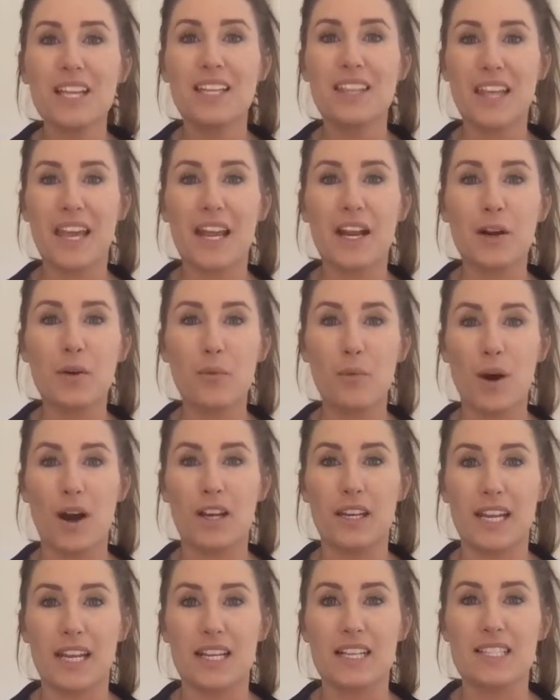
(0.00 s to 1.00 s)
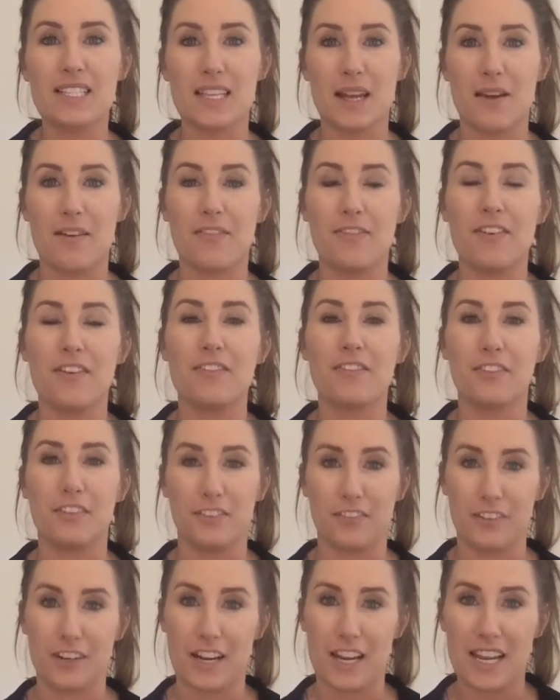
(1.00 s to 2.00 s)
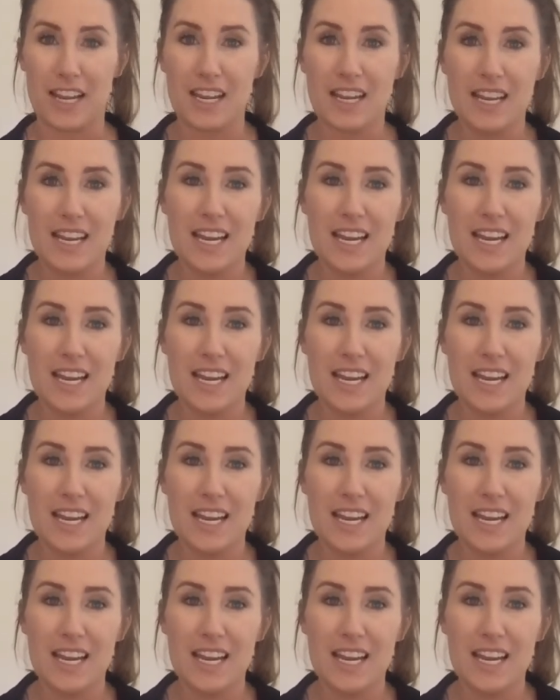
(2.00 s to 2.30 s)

They are wanting stuff for free.